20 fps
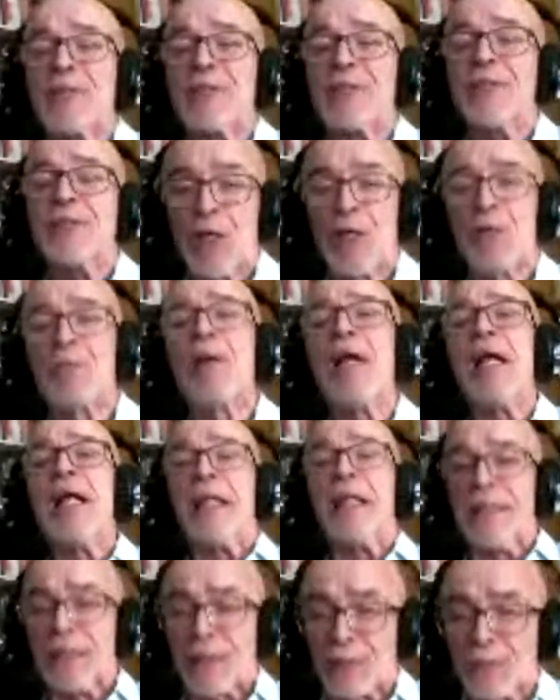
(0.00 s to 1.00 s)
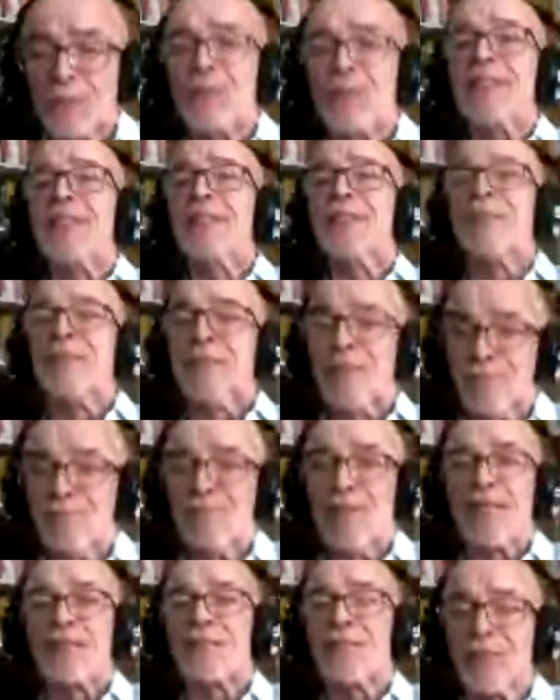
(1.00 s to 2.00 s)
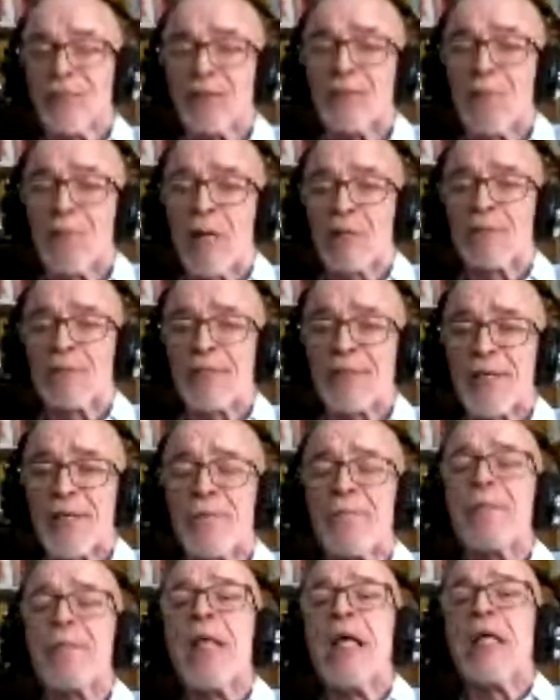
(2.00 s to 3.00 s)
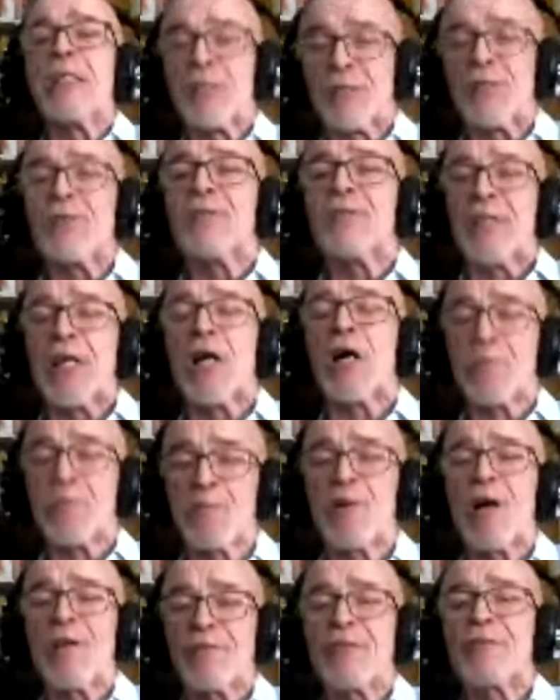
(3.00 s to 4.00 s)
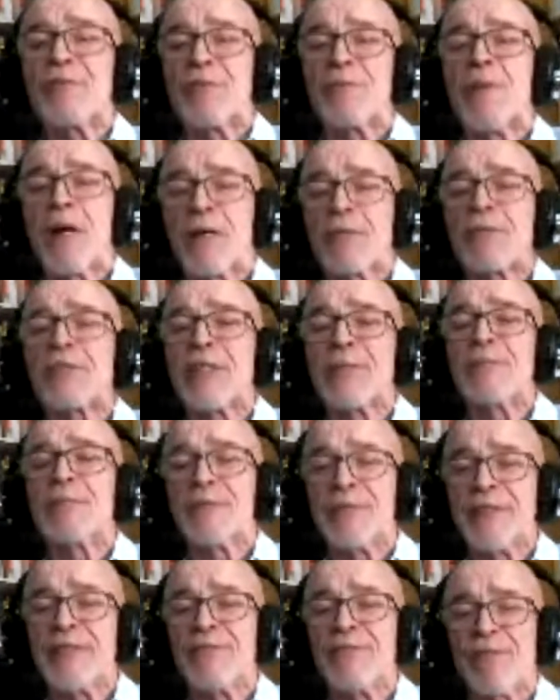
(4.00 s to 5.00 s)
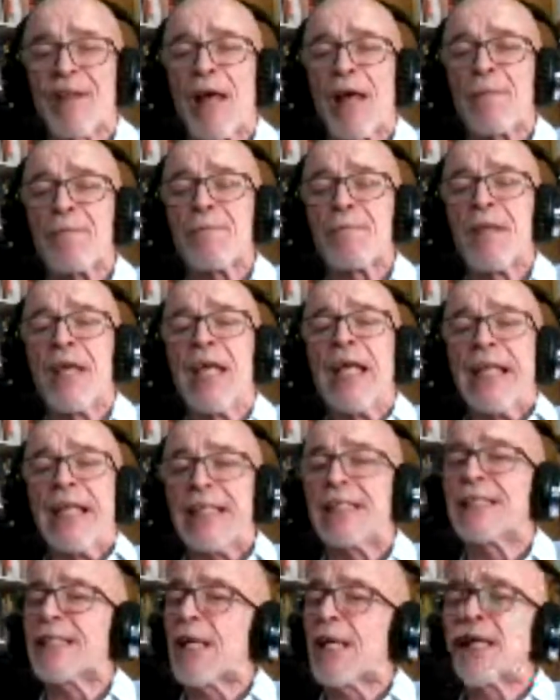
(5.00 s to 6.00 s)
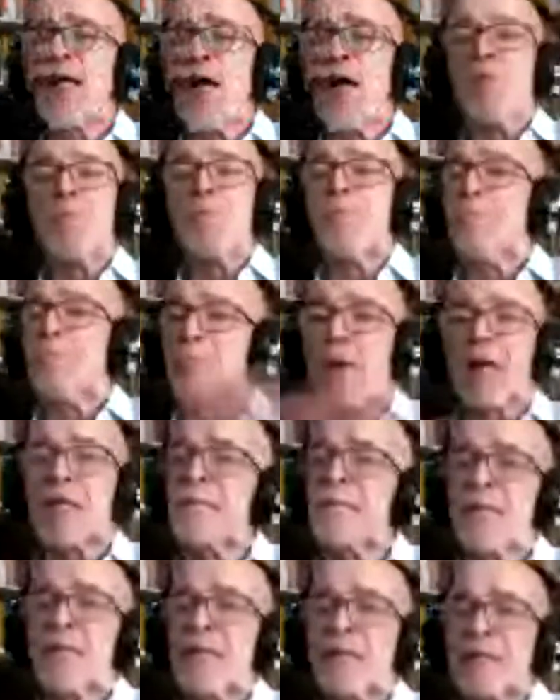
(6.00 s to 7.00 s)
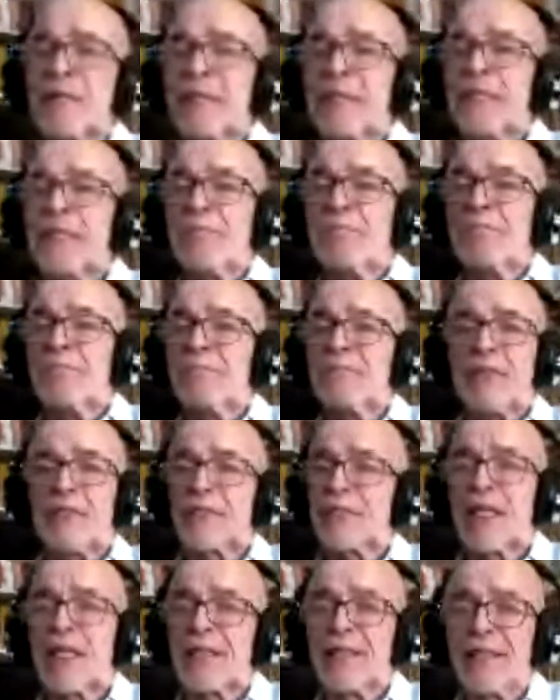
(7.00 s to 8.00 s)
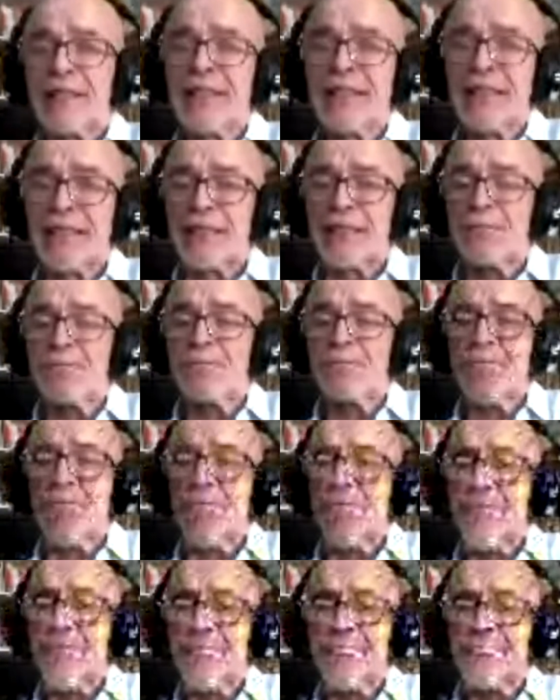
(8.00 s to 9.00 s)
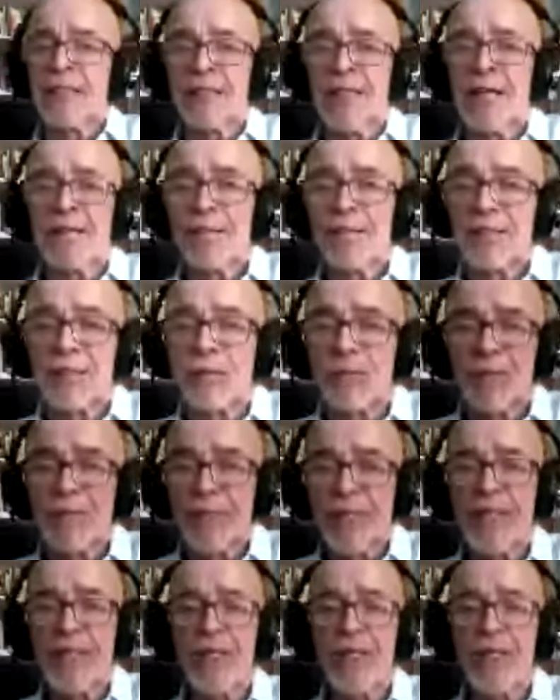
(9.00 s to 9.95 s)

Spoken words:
which I hope is a real vital democracy. Certainly our prophet of democracy believed that. He said, my America is an idea. Not that it's really